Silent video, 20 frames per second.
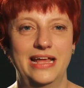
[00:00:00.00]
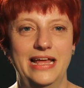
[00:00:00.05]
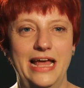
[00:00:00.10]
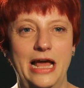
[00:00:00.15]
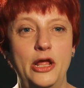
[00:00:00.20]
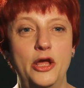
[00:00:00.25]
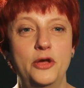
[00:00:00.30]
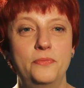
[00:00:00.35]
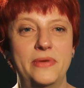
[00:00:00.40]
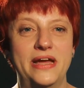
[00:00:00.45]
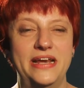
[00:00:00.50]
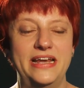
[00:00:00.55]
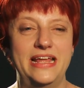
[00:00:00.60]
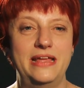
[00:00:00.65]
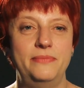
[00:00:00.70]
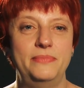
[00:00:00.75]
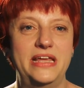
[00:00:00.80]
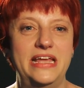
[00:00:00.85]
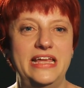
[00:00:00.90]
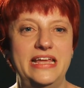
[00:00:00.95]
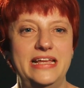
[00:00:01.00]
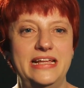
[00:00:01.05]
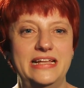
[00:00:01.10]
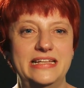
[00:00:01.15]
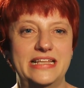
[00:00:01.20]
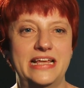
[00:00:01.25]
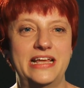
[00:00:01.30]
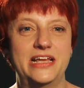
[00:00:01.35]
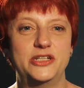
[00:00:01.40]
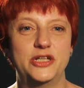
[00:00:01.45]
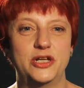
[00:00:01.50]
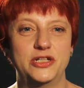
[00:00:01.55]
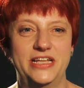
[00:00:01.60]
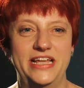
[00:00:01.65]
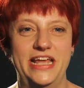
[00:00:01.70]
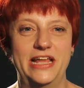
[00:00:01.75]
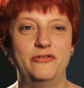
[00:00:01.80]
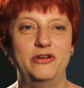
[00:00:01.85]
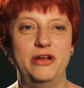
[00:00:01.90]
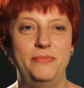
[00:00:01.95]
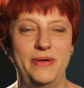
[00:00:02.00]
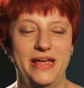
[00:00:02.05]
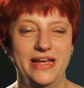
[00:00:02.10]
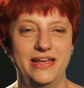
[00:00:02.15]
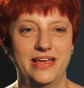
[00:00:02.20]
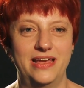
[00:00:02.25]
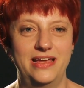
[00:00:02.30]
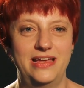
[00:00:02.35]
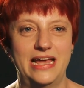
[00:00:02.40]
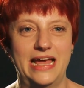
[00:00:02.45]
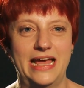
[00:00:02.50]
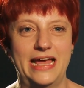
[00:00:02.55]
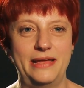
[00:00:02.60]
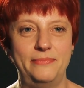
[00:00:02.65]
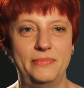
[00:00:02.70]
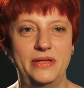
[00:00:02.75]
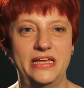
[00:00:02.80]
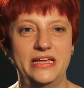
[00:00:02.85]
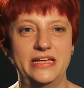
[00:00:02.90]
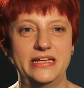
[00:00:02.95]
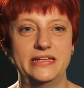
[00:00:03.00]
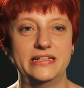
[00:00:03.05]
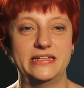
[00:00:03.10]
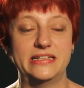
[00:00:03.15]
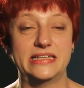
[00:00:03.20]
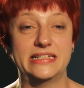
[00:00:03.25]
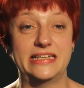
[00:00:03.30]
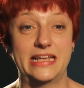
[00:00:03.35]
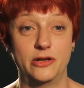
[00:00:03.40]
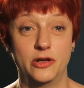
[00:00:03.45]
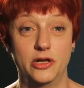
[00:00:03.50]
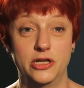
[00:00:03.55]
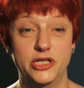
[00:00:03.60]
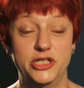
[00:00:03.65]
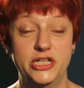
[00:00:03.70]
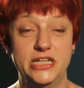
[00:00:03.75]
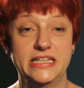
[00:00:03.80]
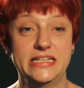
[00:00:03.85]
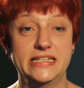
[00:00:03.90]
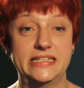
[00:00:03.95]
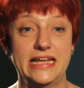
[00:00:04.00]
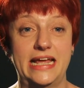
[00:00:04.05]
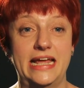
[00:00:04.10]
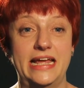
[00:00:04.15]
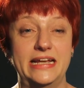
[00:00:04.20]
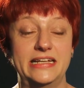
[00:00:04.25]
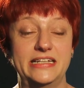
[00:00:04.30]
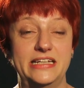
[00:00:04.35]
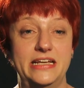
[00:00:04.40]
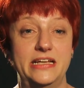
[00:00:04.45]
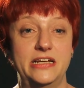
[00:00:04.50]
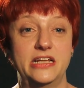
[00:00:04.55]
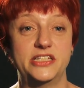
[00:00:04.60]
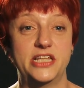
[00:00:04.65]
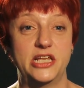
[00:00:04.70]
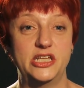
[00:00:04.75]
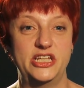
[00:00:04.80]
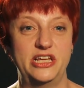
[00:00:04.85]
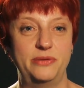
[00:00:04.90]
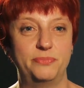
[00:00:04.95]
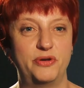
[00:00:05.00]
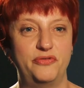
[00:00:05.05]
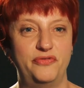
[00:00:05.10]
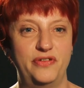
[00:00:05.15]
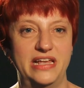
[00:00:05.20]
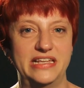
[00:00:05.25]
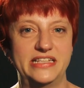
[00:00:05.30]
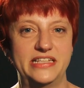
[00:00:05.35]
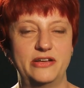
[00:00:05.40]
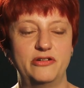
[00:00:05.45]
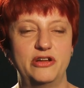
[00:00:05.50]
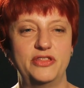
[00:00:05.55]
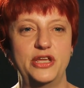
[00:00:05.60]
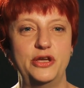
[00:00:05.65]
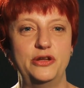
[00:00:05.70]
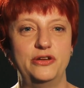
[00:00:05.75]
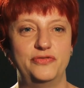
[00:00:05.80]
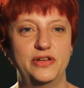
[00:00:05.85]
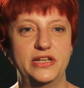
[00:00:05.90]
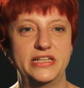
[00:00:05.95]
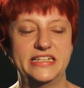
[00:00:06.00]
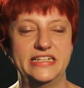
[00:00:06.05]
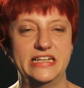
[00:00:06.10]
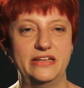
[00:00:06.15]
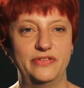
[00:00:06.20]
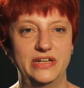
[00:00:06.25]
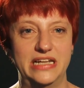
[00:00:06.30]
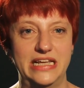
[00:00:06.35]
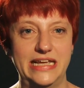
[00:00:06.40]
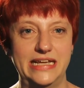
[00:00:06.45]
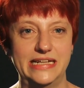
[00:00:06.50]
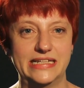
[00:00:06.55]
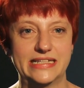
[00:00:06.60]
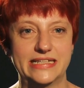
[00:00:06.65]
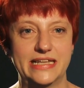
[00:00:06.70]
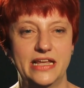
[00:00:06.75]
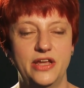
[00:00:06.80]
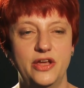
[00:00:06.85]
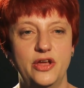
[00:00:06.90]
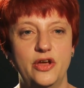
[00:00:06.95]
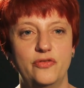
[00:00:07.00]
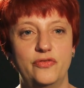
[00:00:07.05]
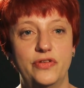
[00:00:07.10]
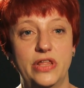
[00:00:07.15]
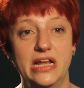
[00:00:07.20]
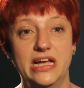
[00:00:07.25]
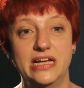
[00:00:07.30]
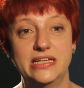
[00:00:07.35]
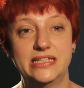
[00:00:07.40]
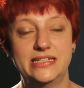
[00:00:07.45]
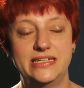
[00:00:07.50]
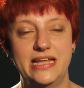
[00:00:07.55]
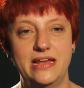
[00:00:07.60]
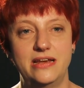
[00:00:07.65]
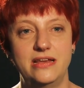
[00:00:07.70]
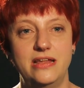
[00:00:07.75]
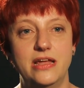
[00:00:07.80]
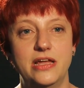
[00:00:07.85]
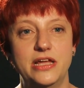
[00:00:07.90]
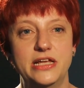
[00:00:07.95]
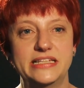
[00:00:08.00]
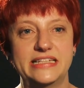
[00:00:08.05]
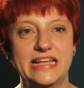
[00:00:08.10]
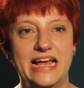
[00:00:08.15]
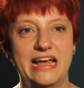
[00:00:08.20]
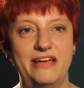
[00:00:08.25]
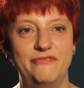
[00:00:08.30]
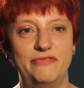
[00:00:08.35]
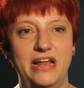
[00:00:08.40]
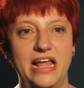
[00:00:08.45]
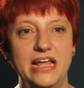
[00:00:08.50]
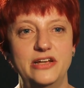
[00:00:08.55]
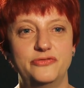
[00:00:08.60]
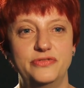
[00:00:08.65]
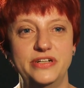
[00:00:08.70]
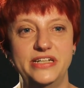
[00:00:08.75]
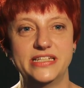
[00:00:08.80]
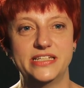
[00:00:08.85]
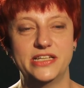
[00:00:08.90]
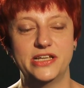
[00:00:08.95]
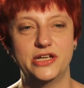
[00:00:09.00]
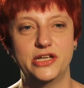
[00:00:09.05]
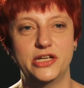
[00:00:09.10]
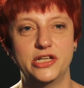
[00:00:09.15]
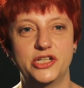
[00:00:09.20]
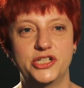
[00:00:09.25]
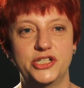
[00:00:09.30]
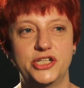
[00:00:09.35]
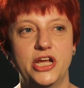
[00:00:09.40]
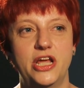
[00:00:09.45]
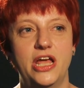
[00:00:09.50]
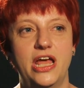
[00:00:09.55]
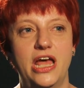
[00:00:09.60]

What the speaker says: Hello, my name is Dr. Hilary Bekker. I'm a psychologist and an associate professor at the University of Leeds. For the last 10 years, I've led research